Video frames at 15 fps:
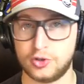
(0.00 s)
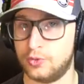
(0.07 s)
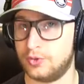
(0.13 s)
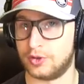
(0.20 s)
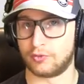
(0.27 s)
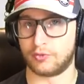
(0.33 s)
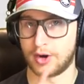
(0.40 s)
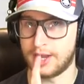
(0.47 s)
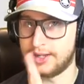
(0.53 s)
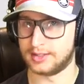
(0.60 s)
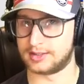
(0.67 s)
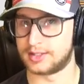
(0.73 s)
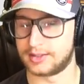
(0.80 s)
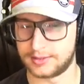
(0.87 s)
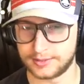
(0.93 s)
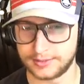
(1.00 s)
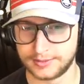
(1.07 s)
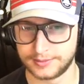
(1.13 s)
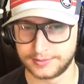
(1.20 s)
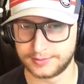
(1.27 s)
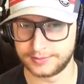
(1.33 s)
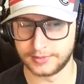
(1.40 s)
to the right
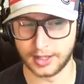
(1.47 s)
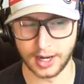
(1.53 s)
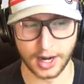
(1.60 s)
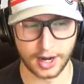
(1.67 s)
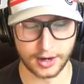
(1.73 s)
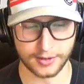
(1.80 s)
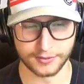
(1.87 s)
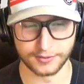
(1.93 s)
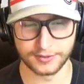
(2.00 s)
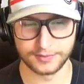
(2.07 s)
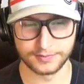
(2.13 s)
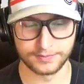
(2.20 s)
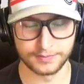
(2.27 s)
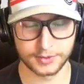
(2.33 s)
of